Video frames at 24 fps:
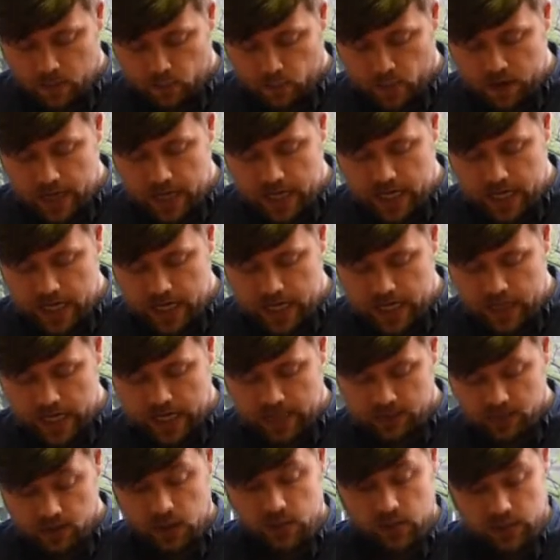we
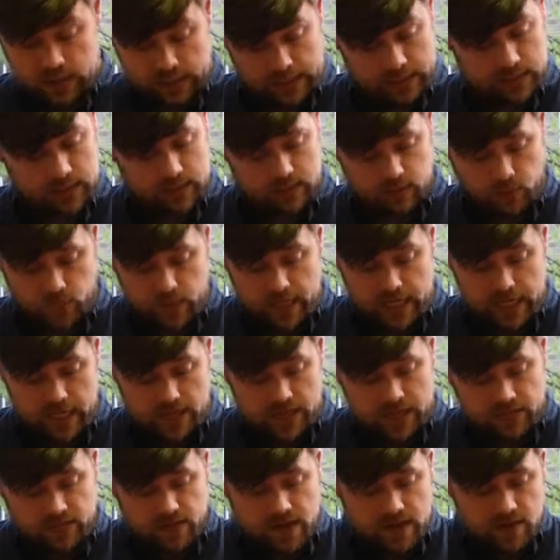as socialists, we
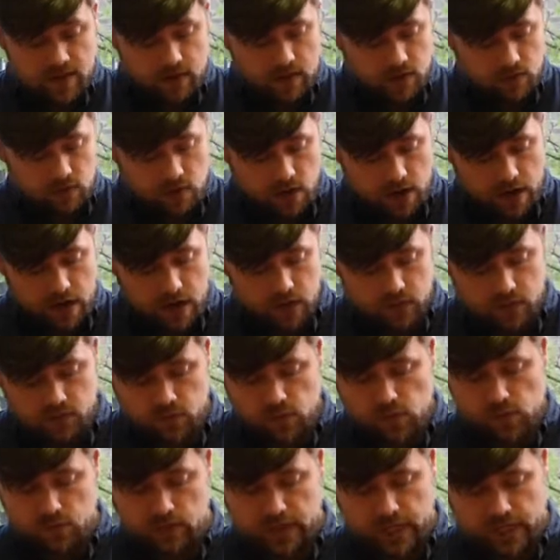defend the right of
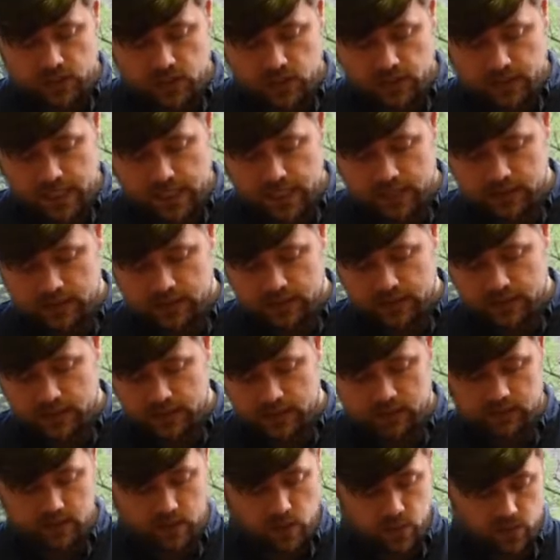all nationalities
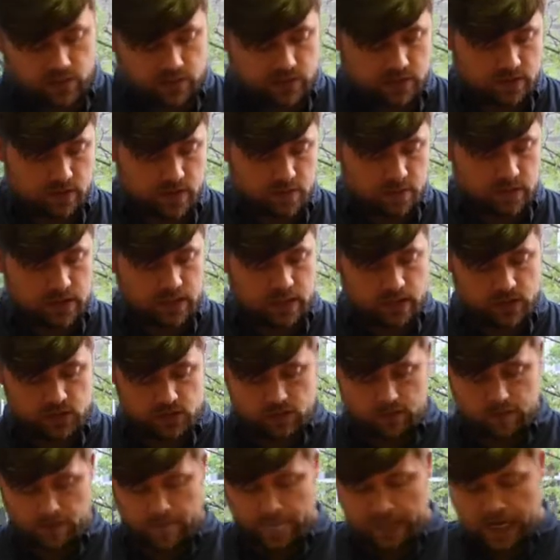to
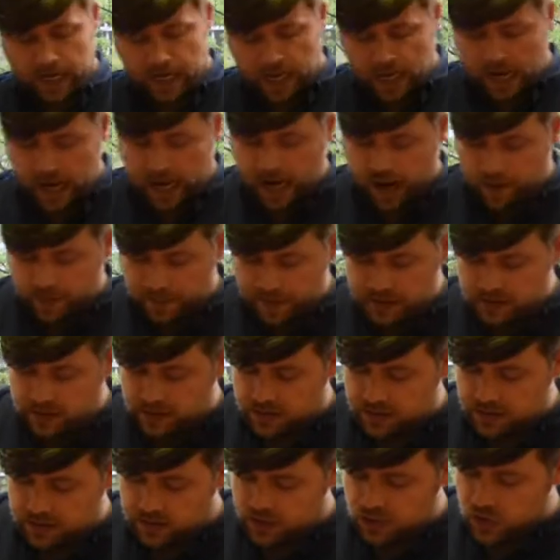self-determination. Our
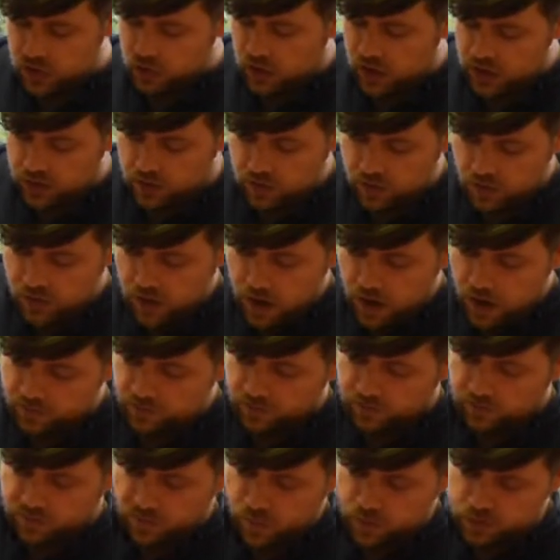business is to struggle
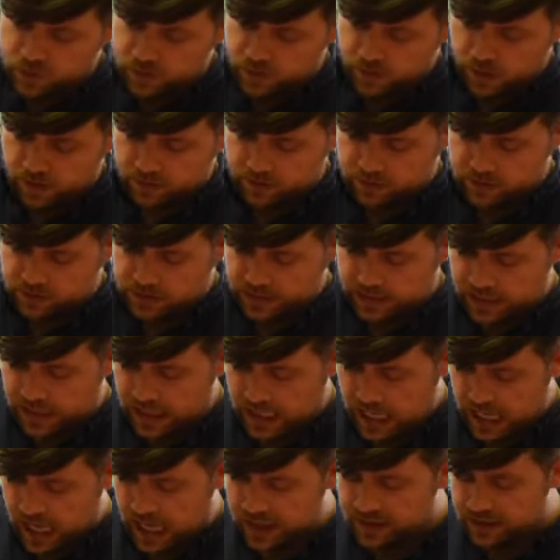for full
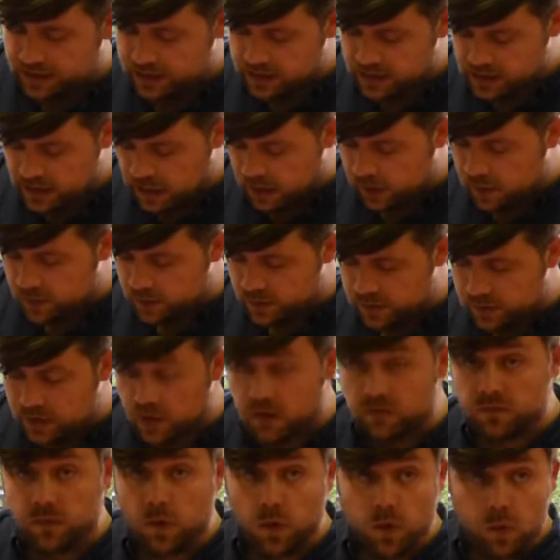democracy and the annulment
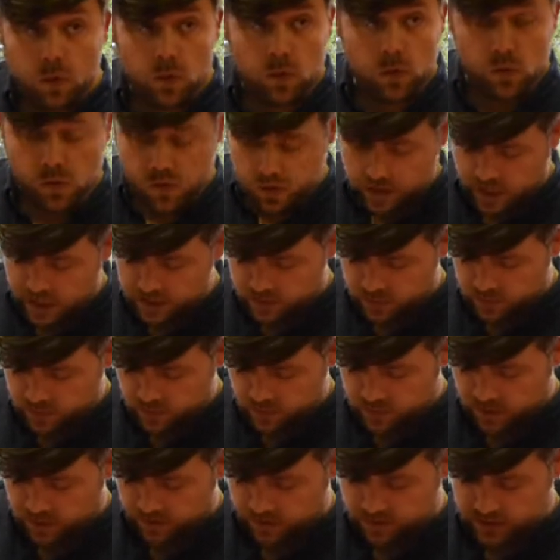of all national
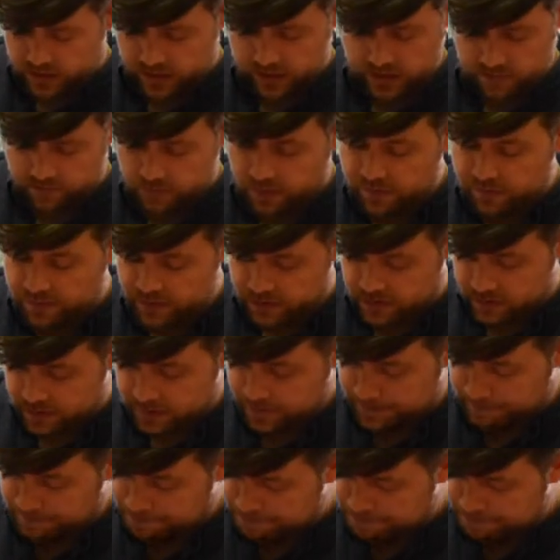privileges.